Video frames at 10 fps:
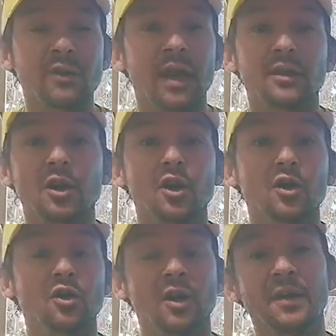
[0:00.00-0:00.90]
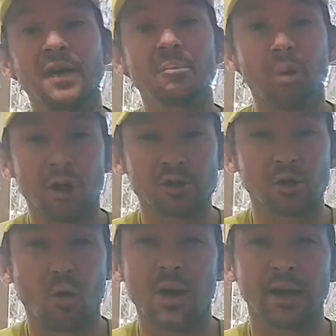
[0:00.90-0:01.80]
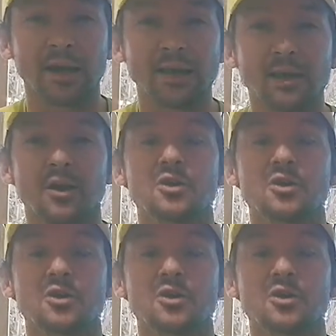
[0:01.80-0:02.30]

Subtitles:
doing that, you can then plot accordingly.